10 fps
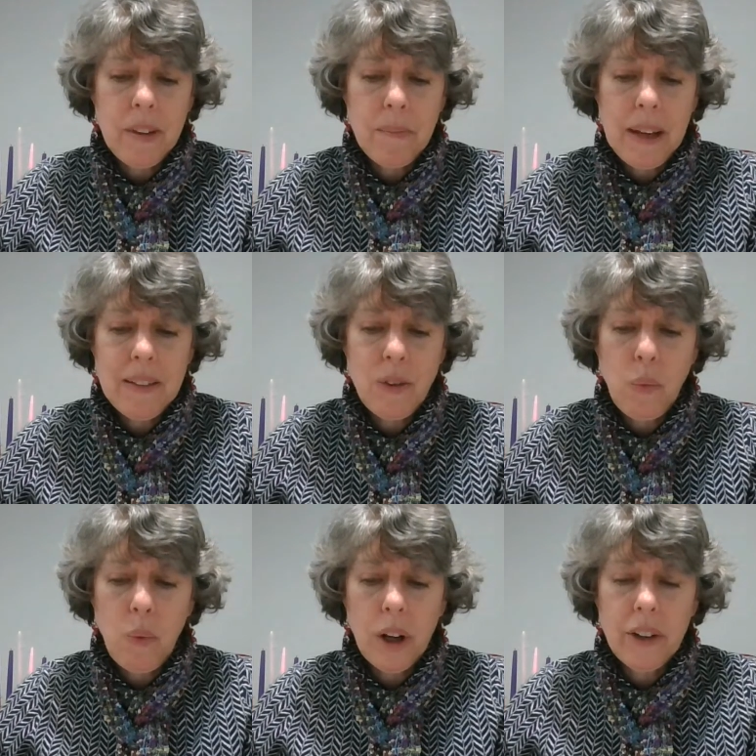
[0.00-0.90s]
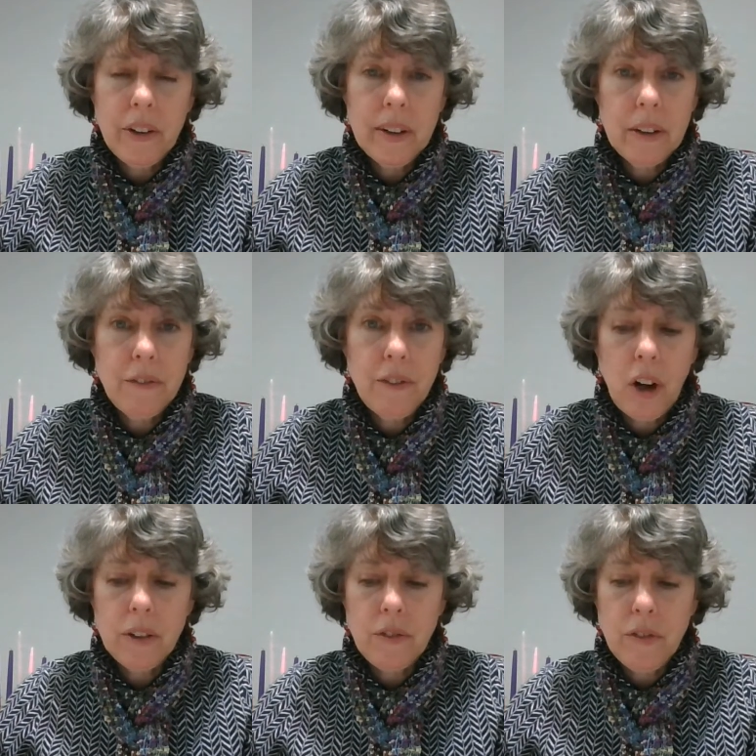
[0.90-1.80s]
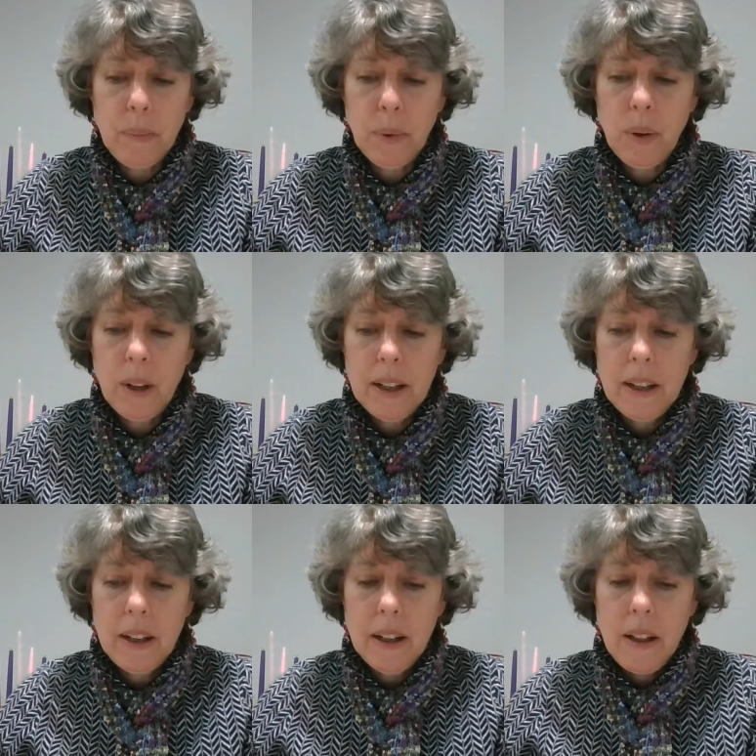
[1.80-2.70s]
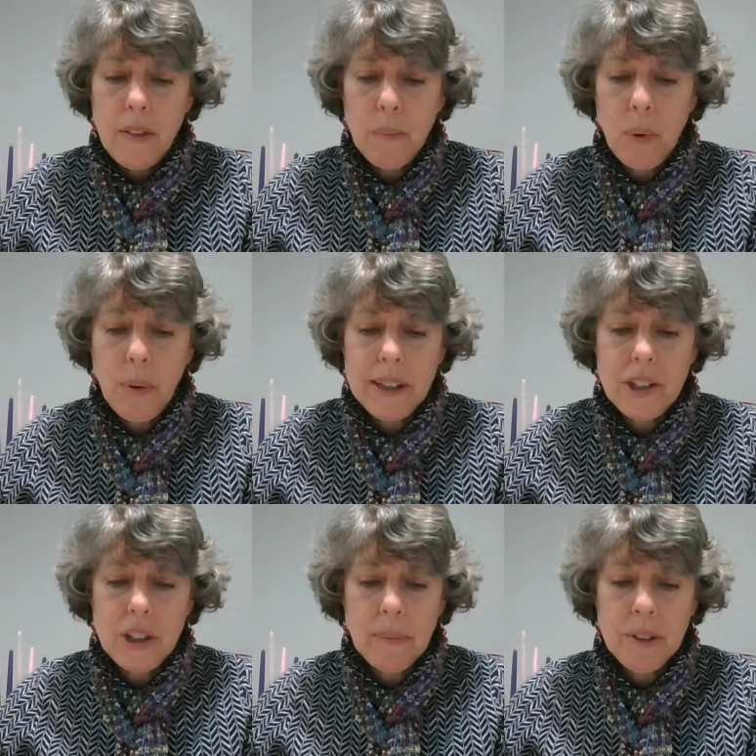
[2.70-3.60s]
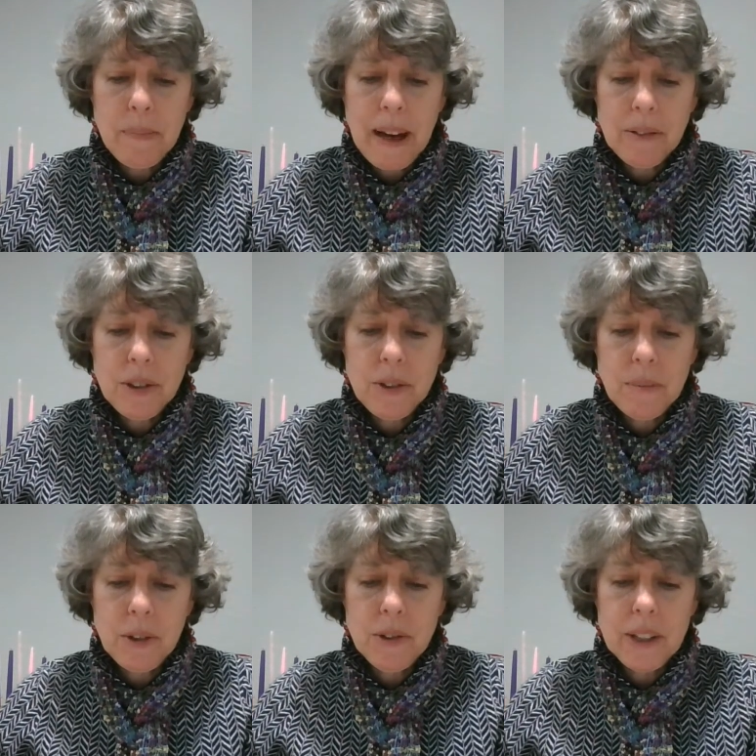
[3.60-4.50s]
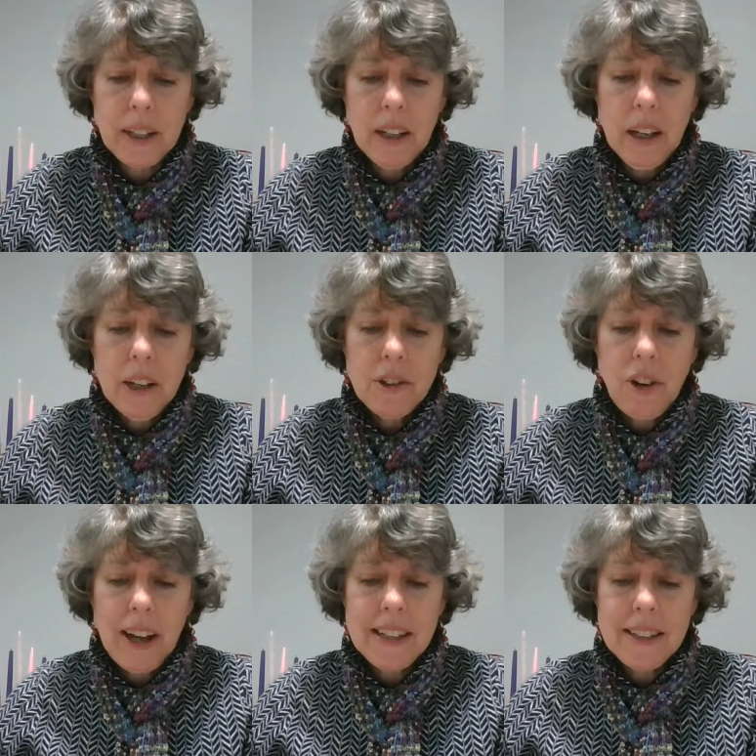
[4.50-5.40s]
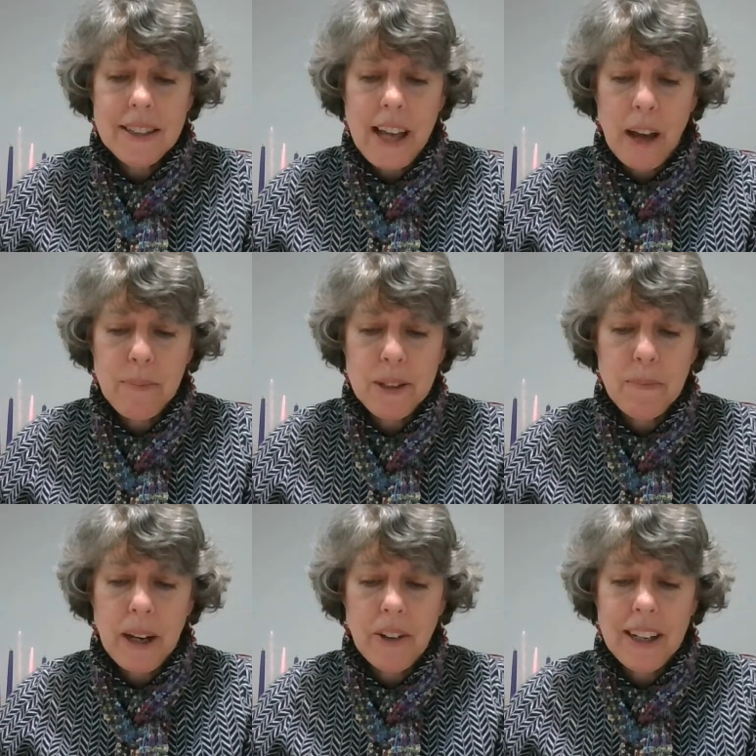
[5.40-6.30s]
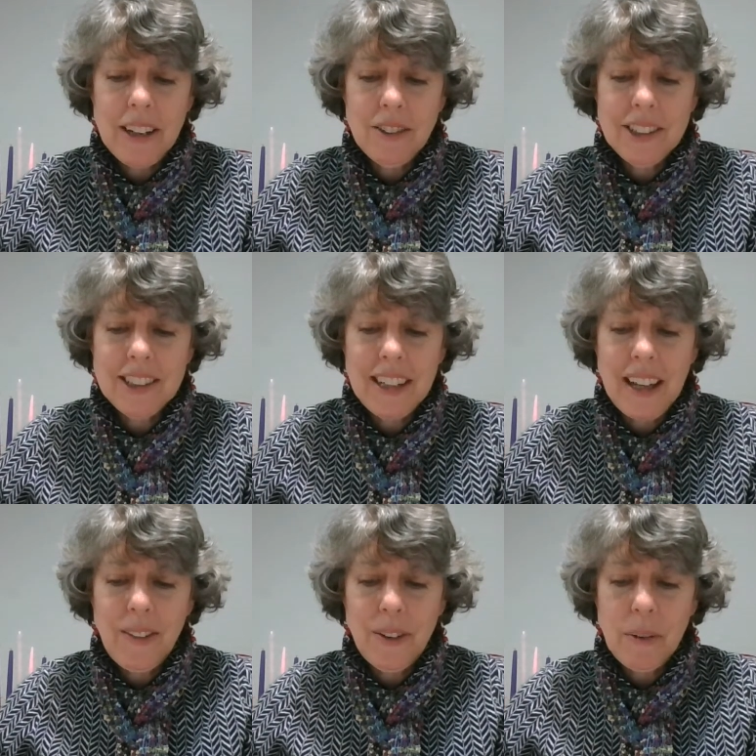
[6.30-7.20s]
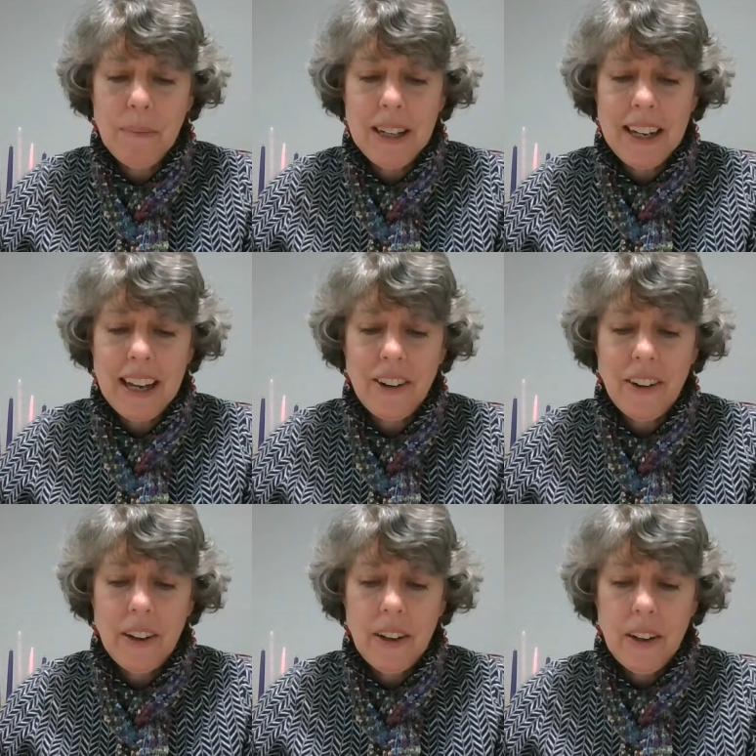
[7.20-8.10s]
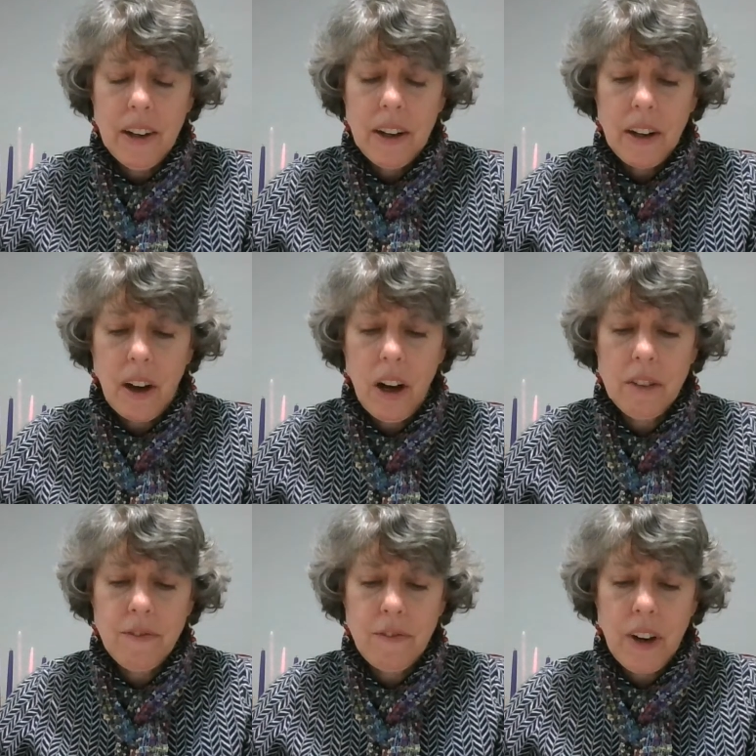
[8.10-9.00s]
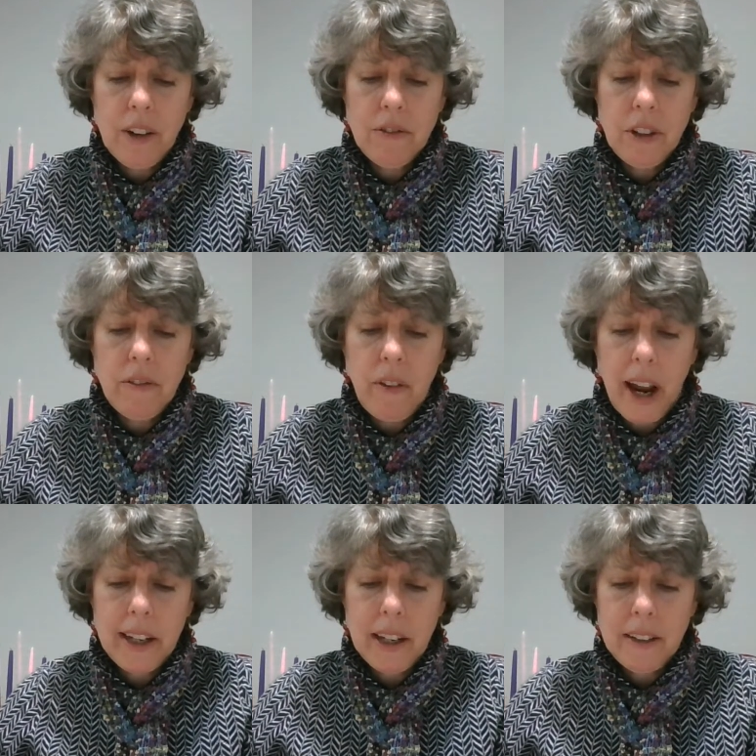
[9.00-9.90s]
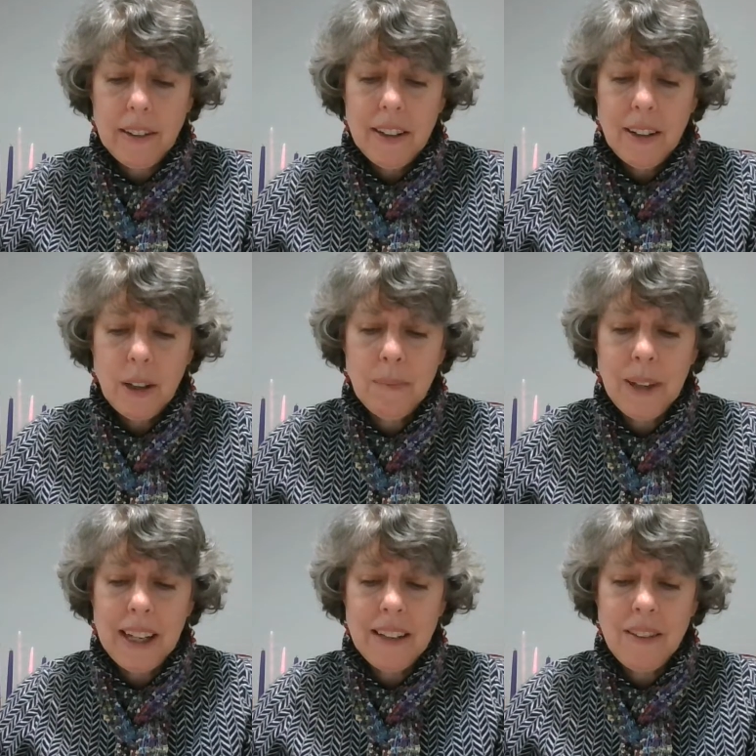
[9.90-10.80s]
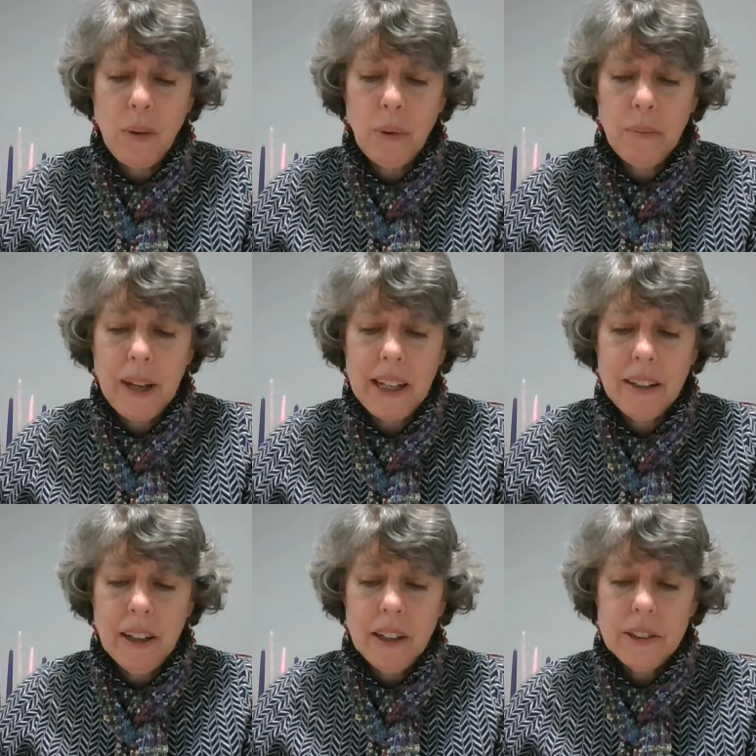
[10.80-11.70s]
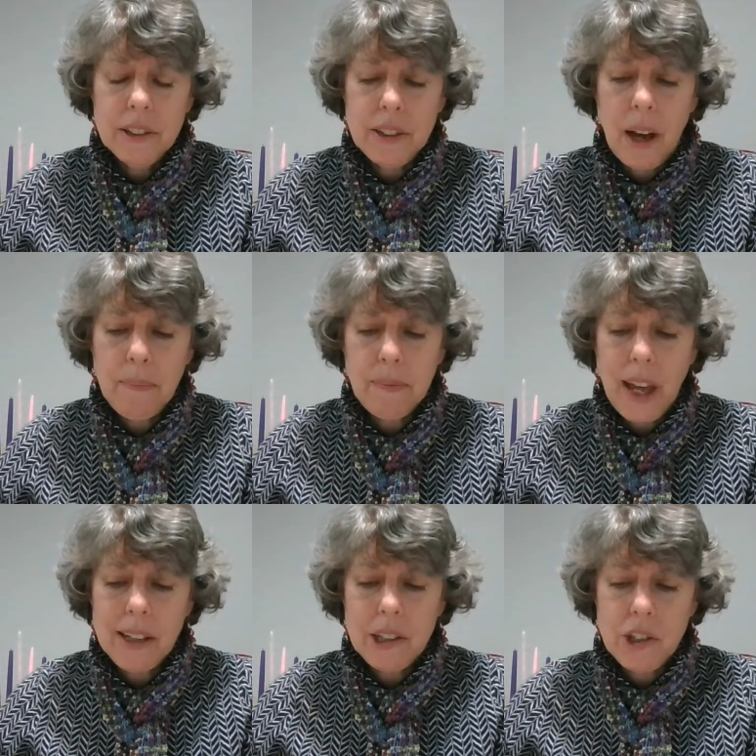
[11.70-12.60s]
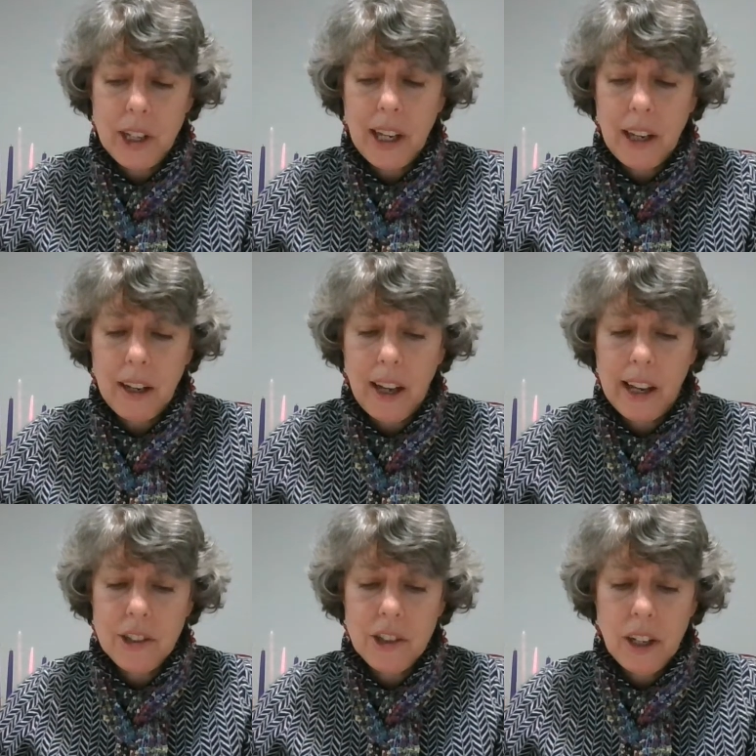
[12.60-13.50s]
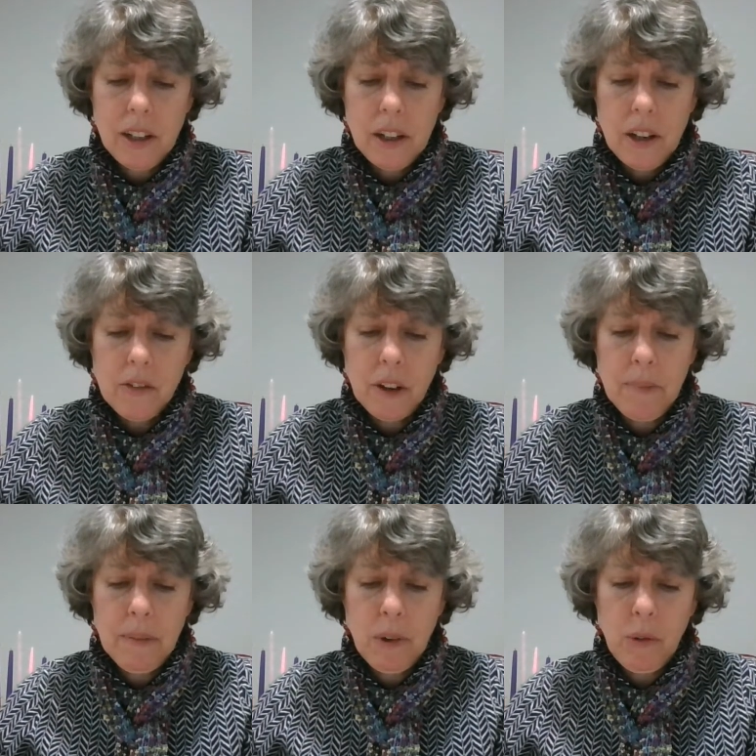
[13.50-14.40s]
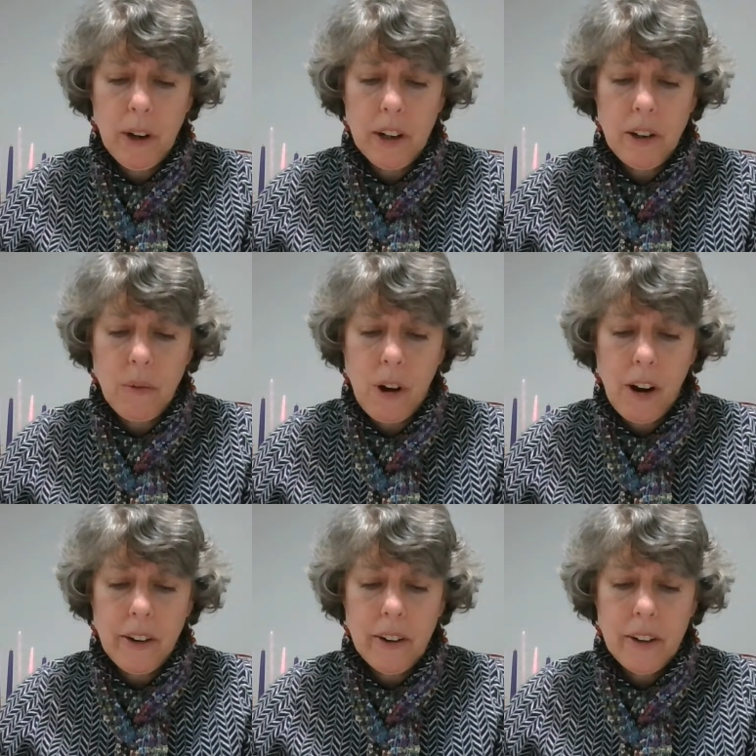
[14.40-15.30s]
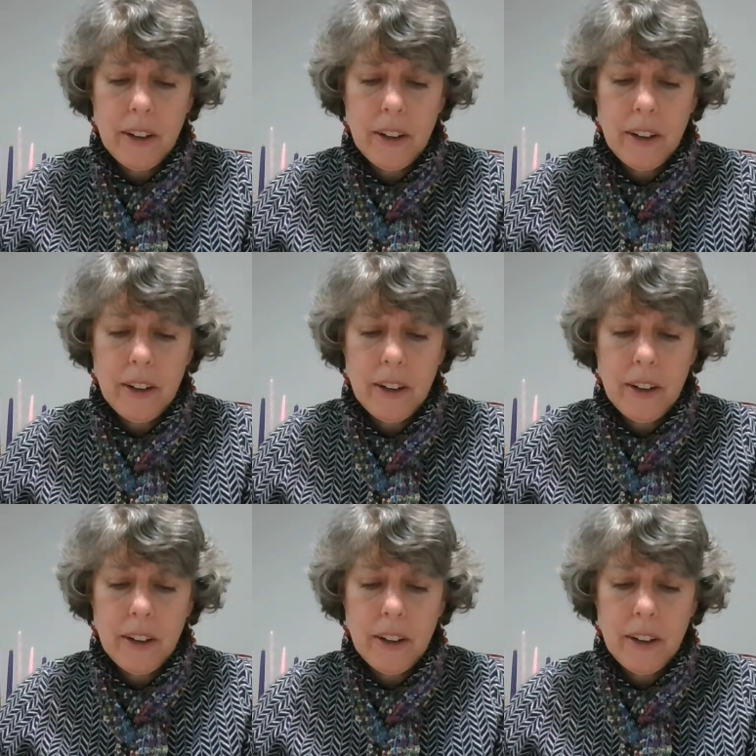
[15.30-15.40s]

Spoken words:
that made the water in the font ripple. The boy jumped about to the music, trying to tap his bare heels together in mid-air. "Confounded racket!" complained the old man. "Stop that jigging, can't you? Remember where you are."